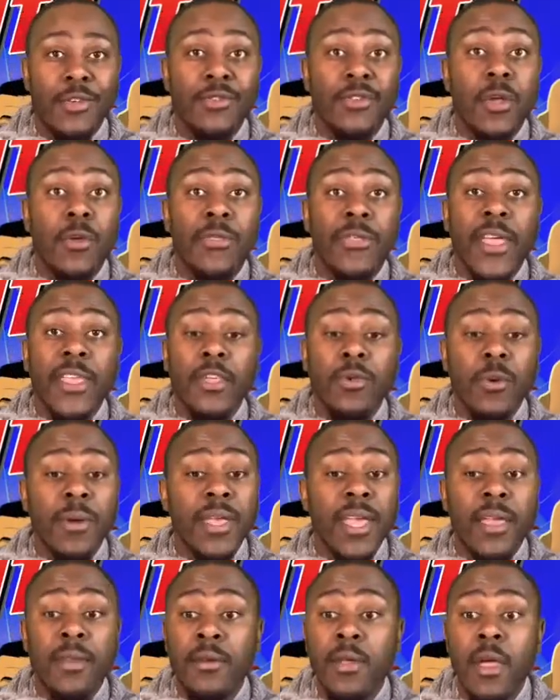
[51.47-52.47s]
So thank you
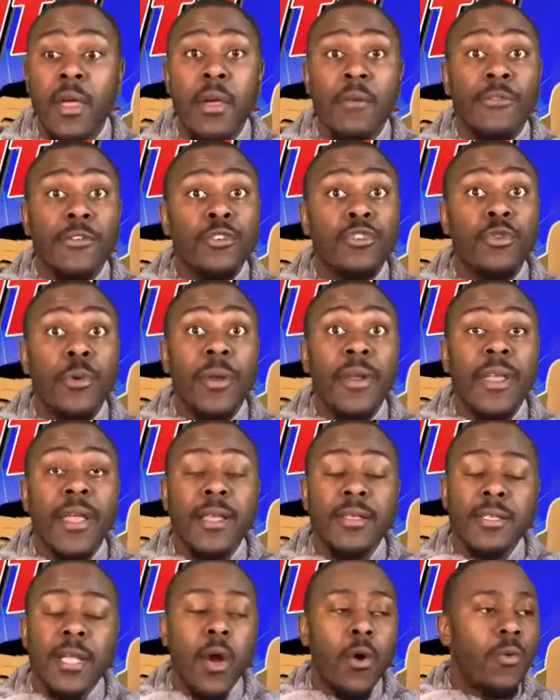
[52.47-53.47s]
again for joining
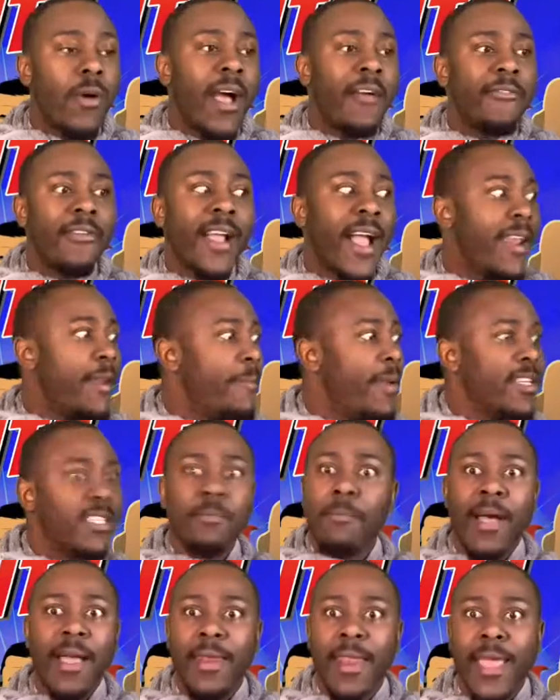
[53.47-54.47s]
us. Oh, I forgot to mention
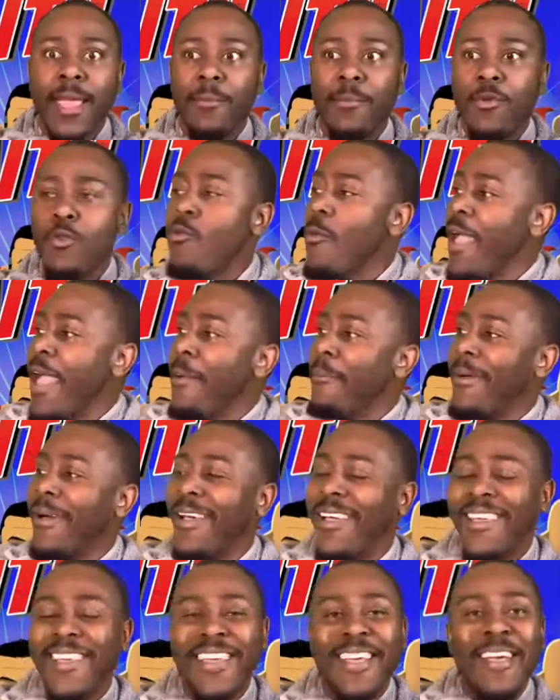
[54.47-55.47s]
my name. Who am
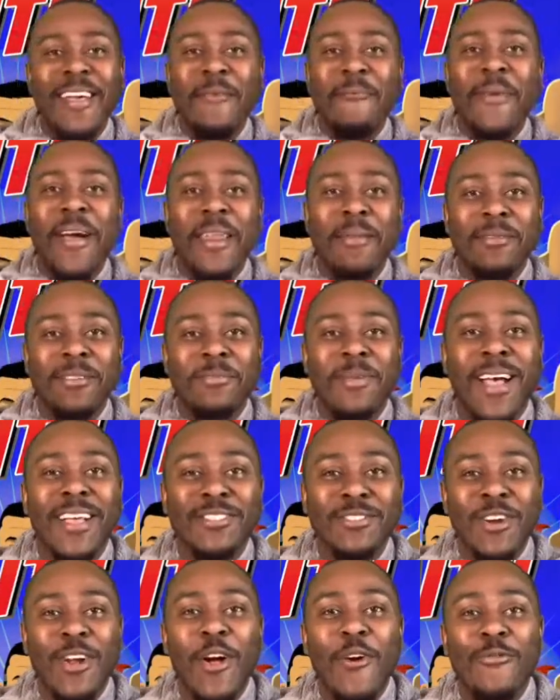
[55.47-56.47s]
I? My name is
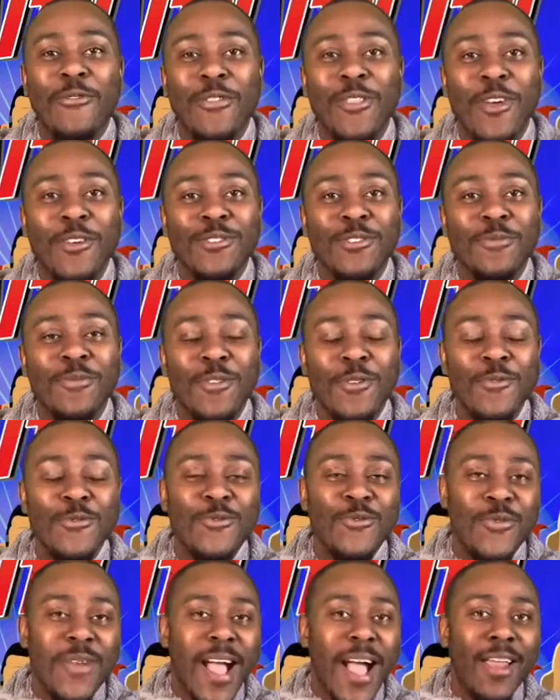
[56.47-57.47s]
Pastor O for those of you who
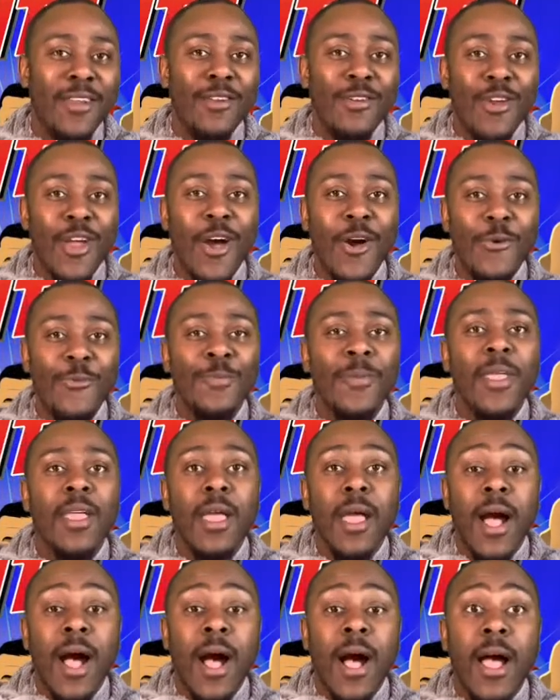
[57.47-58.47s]
do not know.
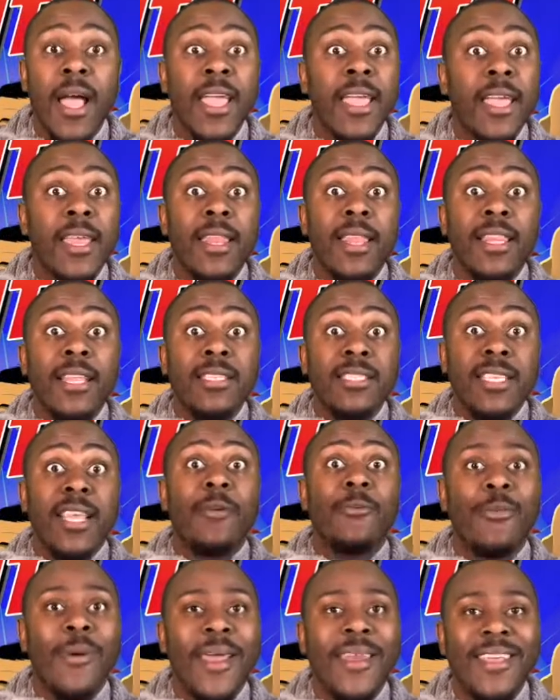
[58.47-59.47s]
And let's
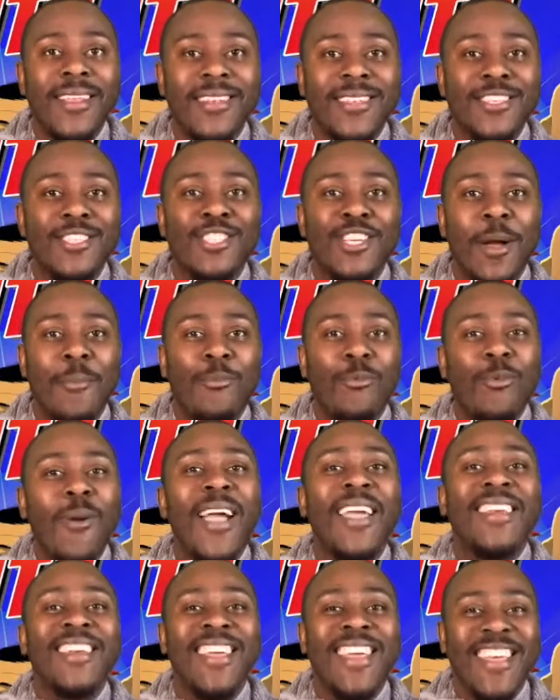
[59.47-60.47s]
get ready to jump
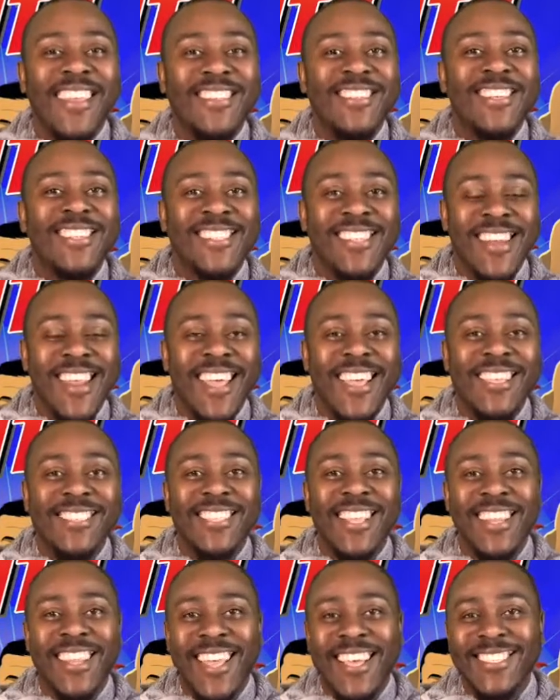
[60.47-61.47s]
right into today's
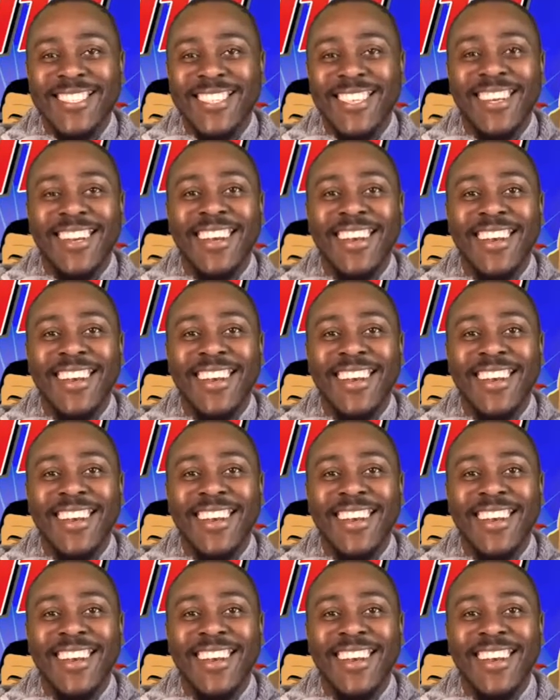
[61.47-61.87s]
lesson.